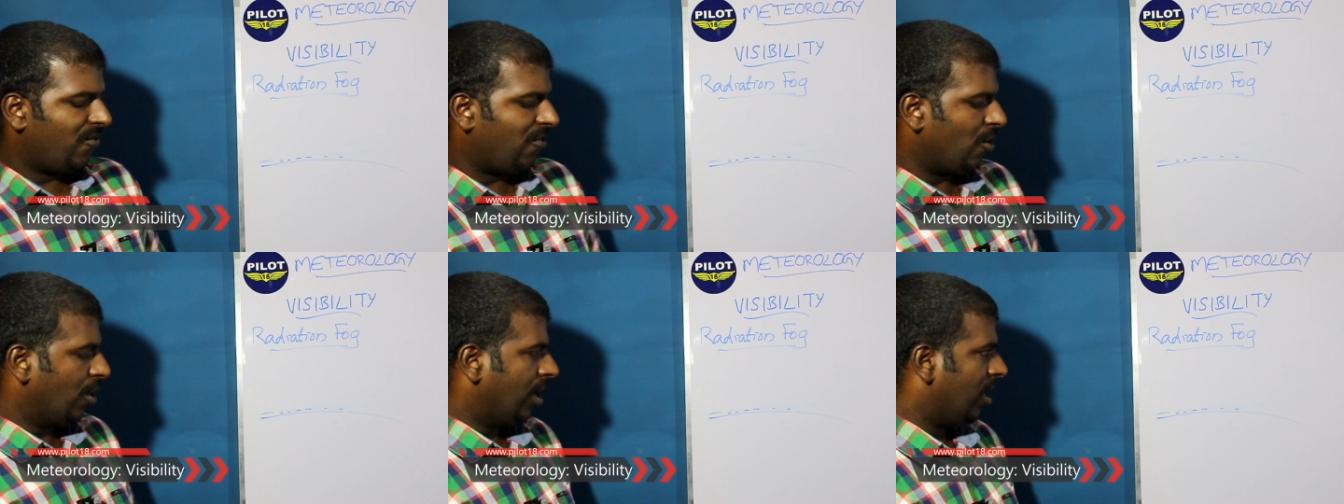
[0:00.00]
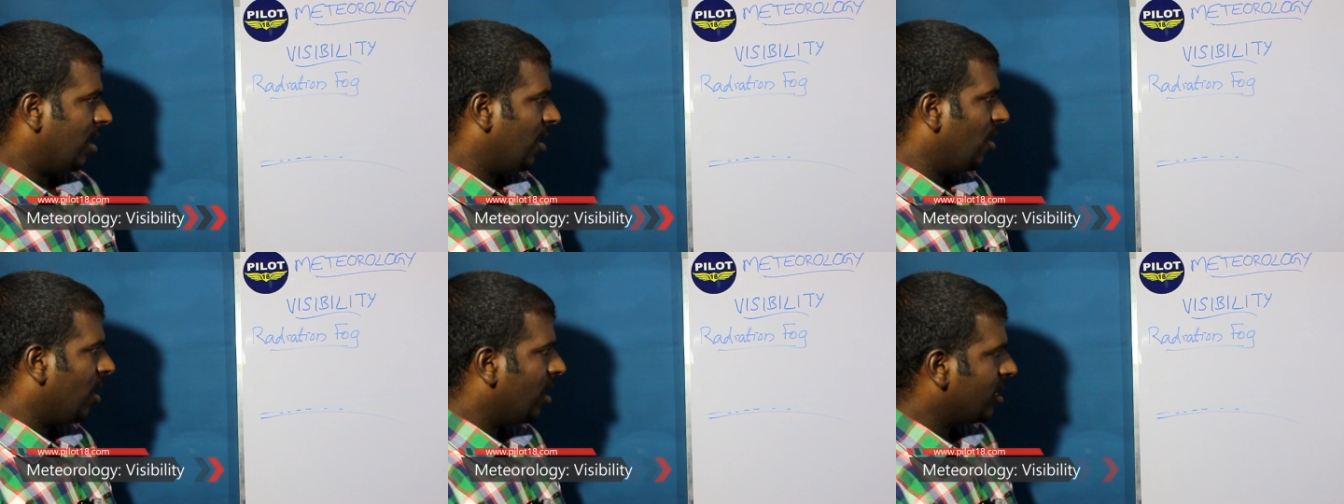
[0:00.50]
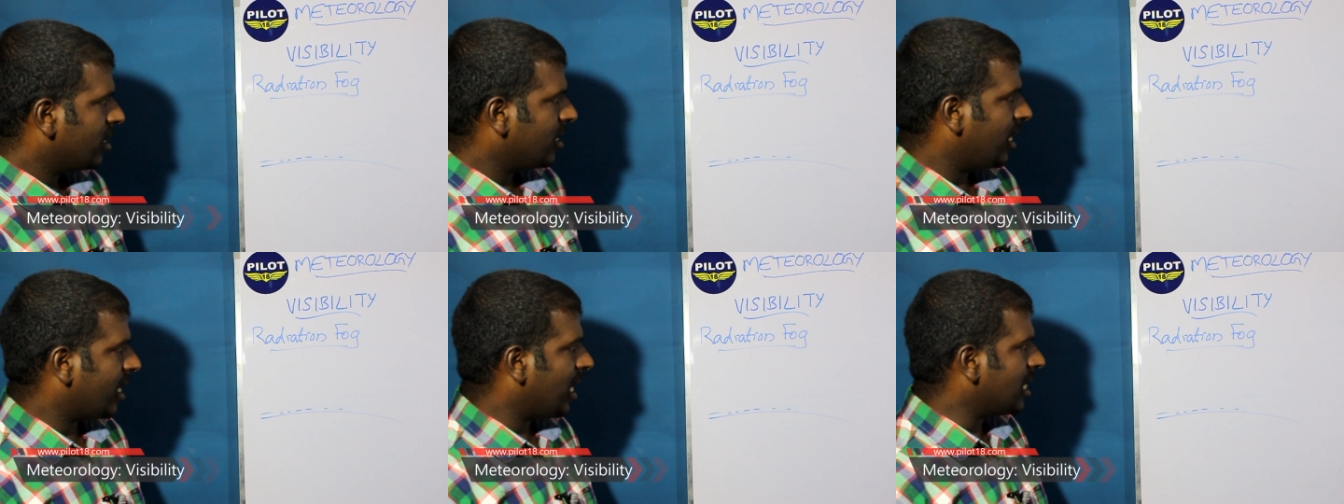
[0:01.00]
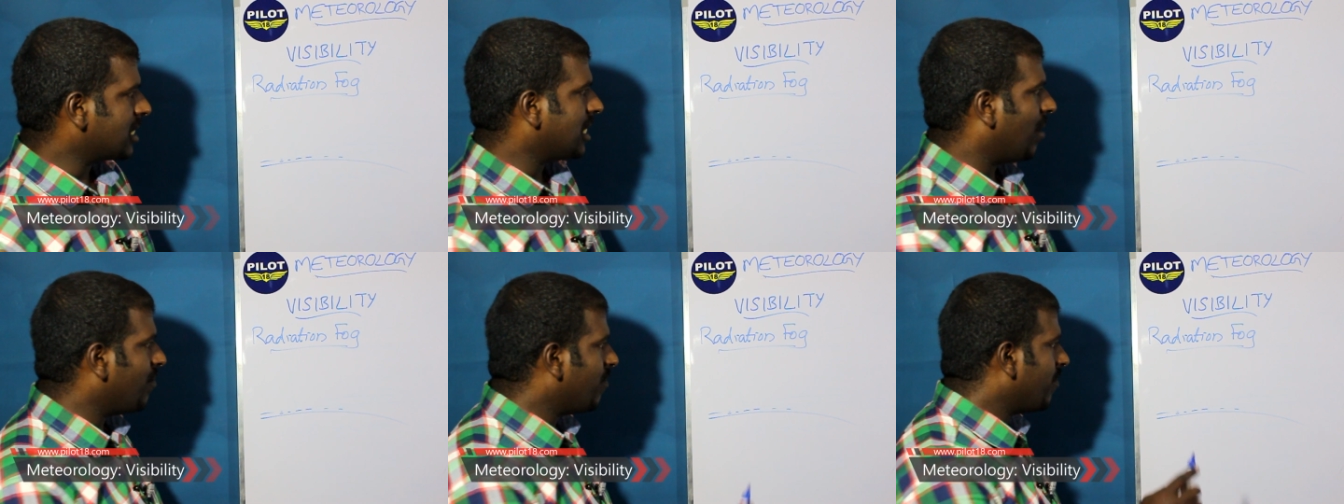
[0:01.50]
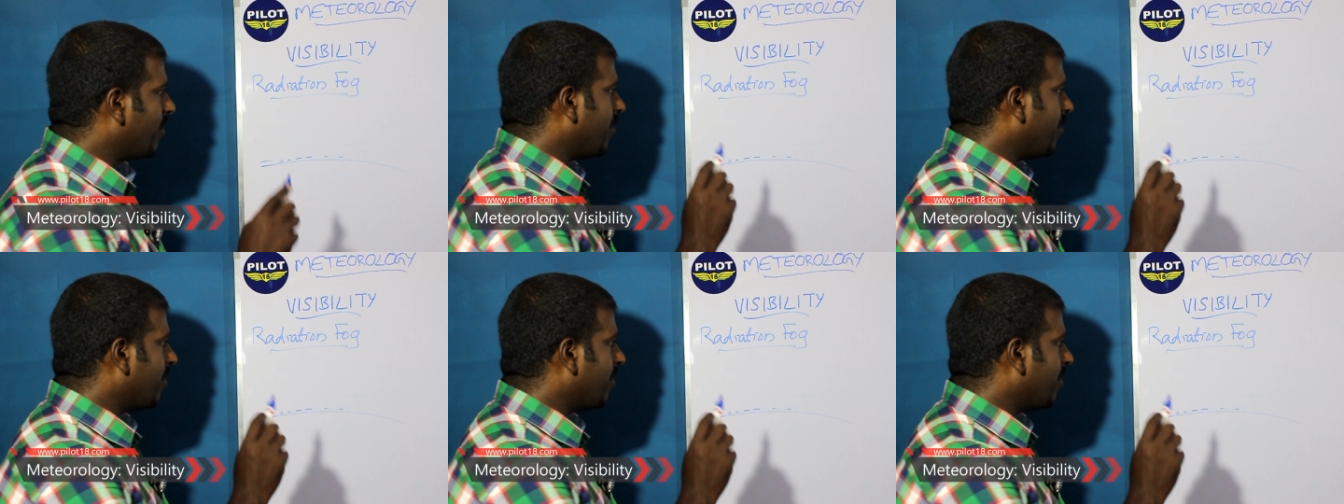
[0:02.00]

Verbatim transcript: fog there are some